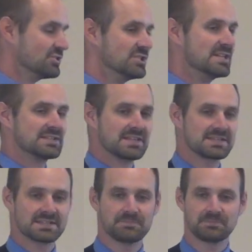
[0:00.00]

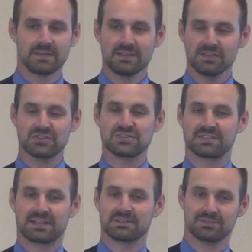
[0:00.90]
Jesus, the
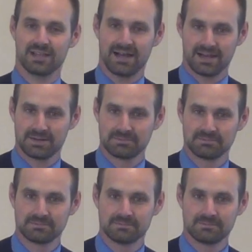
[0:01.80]
Son of God,
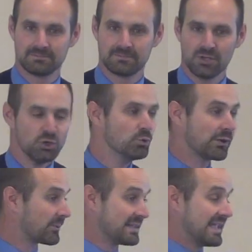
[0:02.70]
who
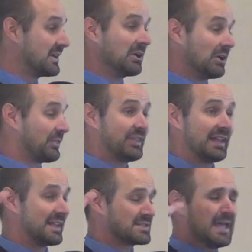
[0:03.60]
created all
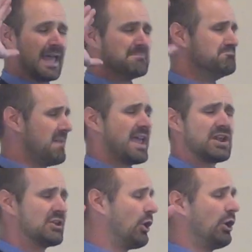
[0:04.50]
things and
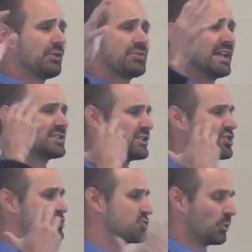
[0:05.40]
made all things,
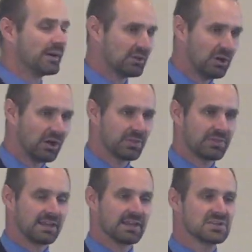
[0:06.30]
enjoyed
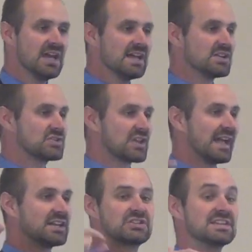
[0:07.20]
all things,
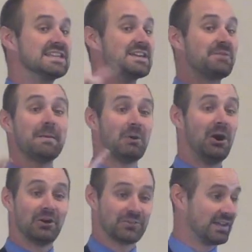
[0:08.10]
decided to give up
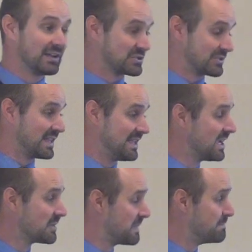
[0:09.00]
all things so that
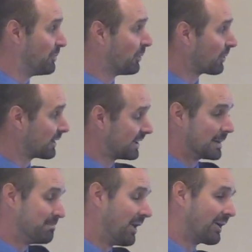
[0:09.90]
he could be born in
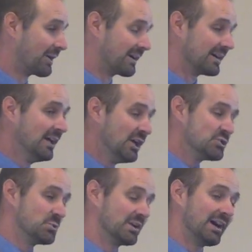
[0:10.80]
a barn
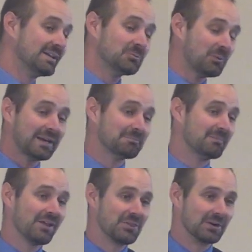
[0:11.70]
to an unwed
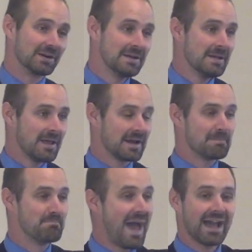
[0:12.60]
mother in
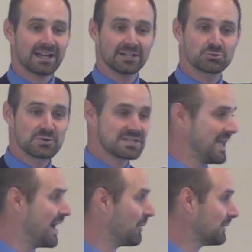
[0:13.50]
a backcountry
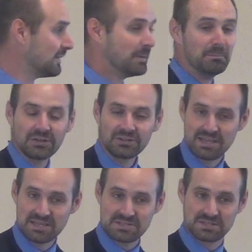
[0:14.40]
town in the Middle
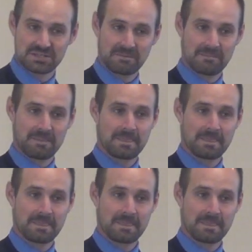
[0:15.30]
East.